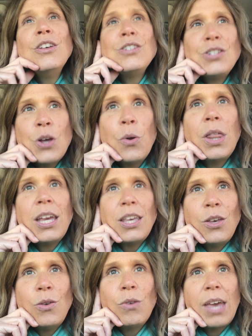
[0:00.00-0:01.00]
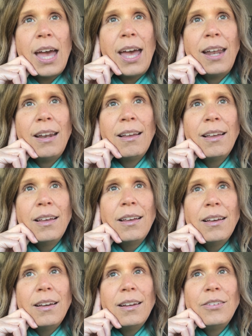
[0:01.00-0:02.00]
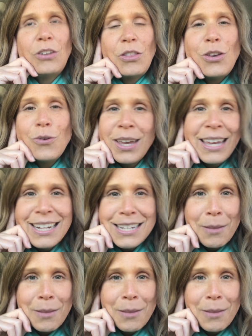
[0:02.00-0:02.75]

so that you can get